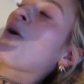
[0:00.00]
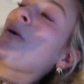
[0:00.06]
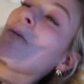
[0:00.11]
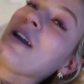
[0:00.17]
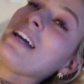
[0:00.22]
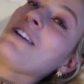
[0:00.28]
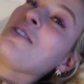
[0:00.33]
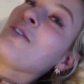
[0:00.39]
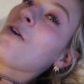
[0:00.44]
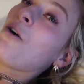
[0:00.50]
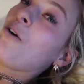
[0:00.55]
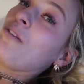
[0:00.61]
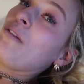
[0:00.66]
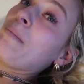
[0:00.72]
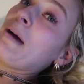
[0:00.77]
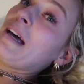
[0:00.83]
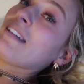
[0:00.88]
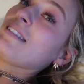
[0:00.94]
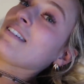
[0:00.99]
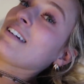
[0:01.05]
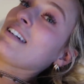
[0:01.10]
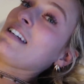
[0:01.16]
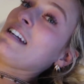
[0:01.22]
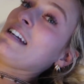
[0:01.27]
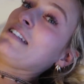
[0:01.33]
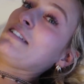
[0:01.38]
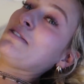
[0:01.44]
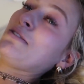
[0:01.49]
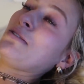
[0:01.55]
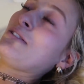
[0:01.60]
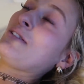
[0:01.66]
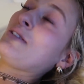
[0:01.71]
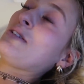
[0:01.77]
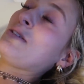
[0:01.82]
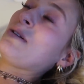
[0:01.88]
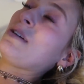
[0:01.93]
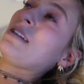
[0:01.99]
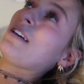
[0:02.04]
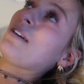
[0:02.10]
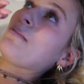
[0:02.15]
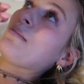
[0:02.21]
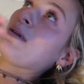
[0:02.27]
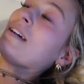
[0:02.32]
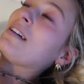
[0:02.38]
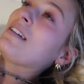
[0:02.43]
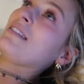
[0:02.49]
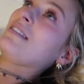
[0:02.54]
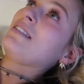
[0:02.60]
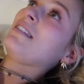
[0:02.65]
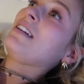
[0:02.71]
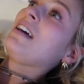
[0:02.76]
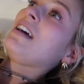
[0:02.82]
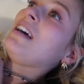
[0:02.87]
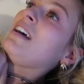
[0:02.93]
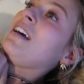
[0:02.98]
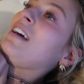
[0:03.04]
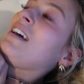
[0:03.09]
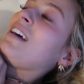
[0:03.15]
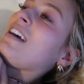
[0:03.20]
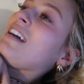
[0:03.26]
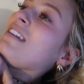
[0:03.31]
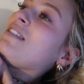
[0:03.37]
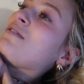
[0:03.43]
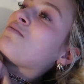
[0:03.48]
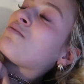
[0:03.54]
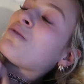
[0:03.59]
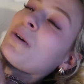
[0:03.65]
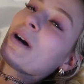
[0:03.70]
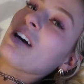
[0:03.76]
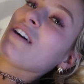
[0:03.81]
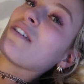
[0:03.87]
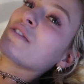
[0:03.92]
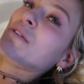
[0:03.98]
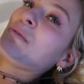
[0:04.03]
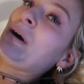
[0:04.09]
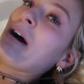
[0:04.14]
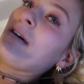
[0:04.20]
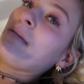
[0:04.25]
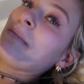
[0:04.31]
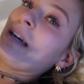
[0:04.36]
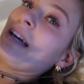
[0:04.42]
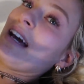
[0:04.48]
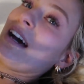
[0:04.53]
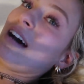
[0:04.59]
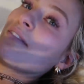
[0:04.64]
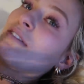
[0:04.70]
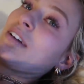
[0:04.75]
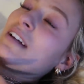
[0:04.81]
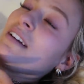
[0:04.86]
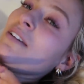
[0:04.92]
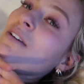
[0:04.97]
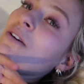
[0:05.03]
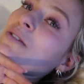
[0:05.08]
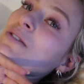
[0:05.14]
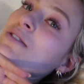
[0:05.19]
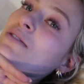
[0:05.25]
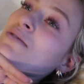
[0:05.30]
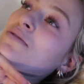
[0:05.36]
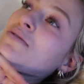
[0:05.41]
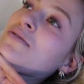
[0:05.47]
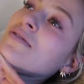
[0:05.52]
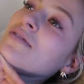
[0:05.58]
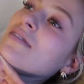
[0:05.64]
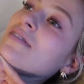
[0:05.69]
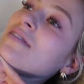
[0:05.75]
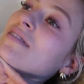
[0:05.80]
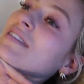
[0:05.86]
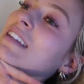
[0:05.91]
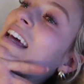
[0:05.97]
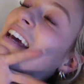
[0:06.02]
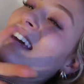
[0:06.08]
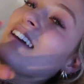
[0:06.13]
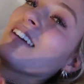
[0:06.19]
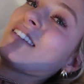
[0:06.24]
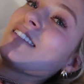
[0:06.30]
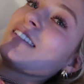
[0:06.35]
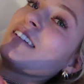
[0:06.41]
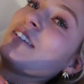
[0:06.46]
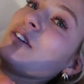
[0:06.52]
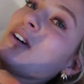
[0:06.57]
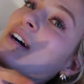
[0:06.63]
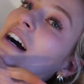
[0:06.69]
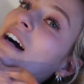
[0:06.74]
Probably not the best idea to do it though, because it's quite overwhelming having lots of things in your